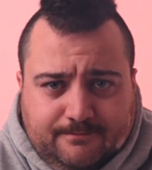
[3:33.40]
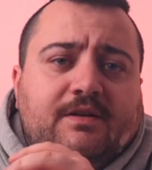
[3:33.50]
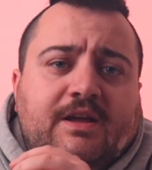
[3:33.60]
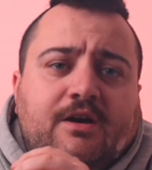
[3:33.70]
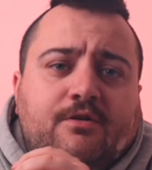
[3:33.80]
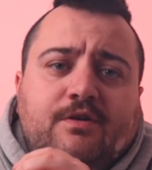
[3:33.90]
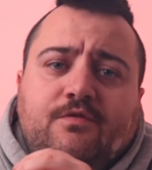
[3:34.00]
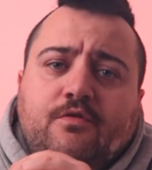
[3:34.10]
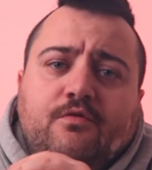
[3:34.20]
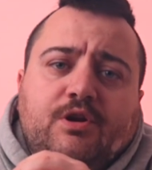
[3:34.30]
Now, if
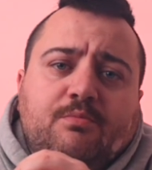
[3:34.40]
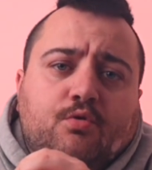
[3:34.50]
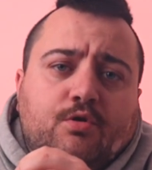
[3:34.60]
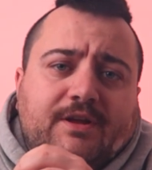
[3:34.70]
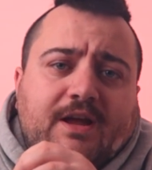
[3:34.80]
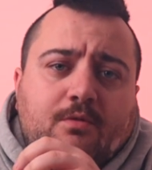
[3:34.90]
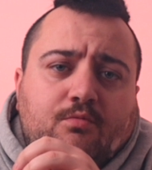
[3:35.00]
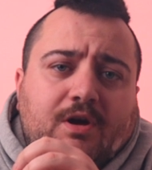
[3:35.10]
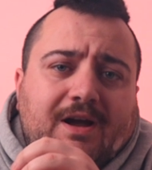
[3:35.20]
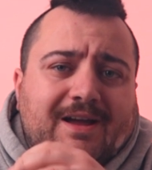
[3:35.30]
you've already bought a
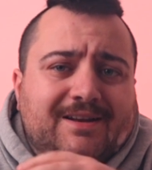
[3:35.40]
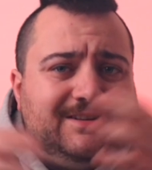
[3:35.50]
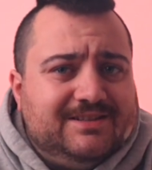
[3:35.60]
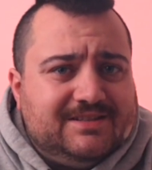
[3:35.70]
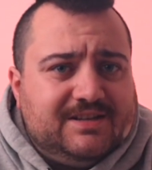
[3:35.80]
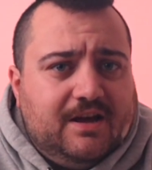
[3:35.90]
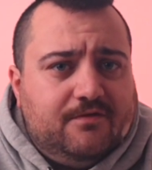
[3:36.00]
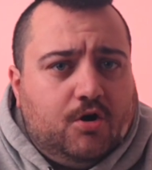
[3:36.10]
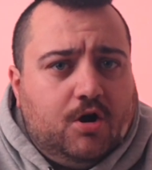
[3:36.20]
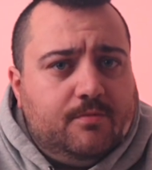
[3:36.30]
camera and it doesn't have
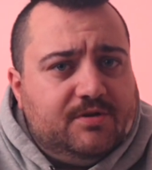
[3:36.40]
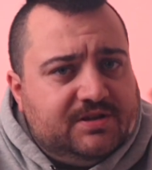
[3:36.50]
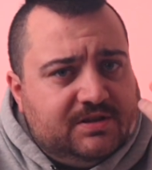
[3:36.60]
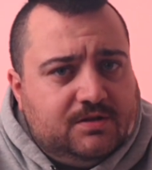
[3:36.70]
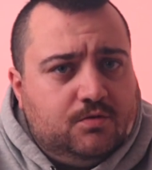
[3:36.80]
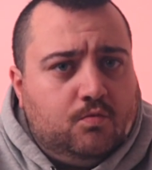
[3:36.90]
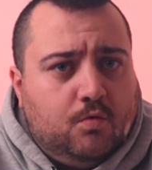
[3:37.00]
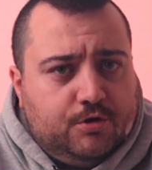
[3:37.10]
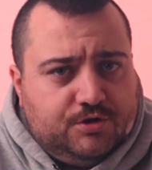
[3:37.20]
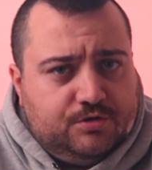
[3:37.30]
IBIS,
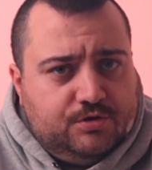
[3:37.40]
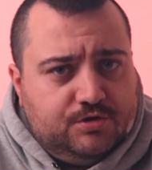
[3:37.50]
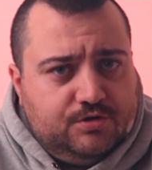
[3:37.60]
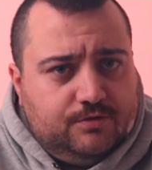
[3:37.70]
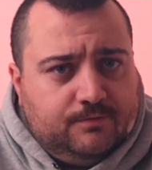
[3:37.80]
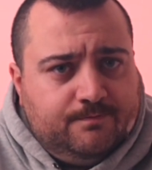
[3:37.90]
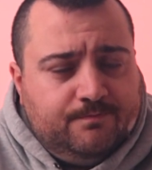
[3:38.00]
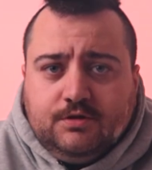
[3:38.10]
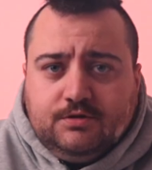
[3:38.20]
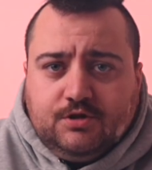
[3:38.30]
what do?
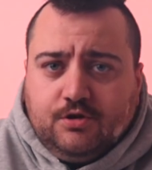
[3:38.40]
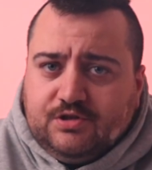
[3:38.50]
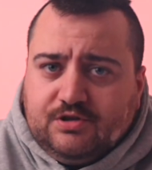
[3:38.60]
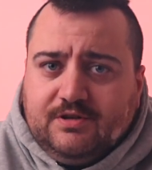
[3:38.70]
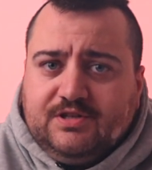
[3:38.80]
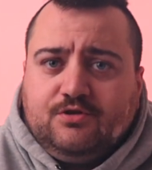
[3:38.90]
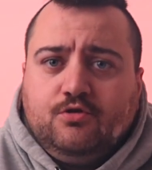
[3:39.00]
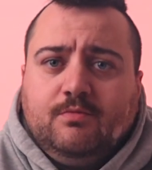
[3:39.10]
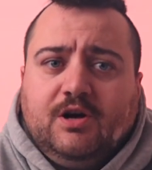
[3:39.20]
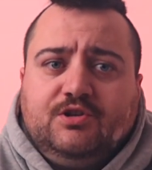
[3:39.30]
Don't stress
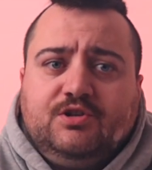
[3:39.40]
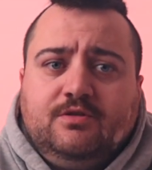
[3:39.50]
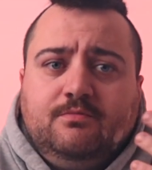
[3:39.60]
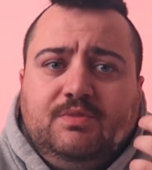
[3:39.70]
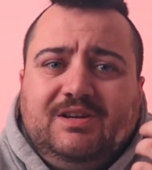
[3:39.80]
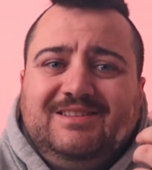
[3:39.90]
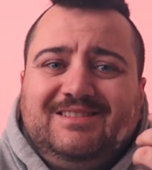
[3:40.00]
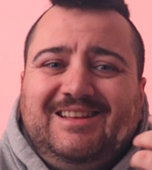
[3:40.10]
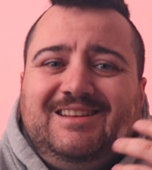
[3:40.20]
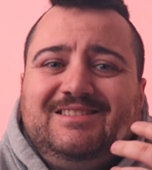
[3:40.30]
too much, because
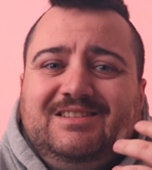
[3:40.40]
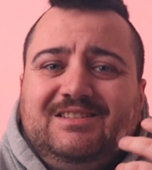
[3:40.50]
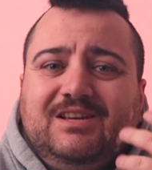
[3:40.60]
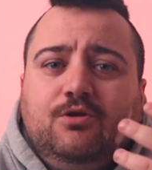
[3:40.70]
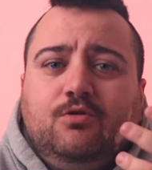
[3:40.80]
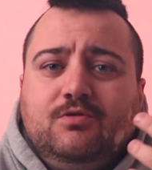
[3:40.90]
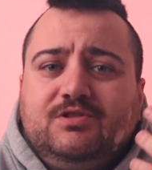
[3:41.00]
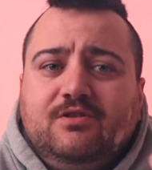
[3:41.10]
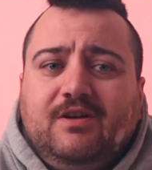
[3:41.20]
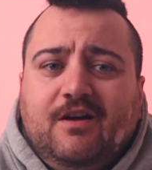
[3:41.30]
lenses can
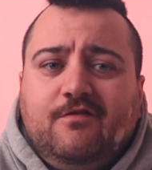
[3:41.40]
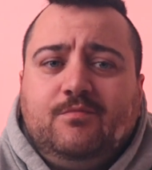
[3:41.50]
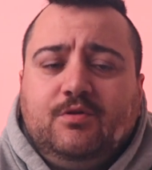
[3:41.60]
also have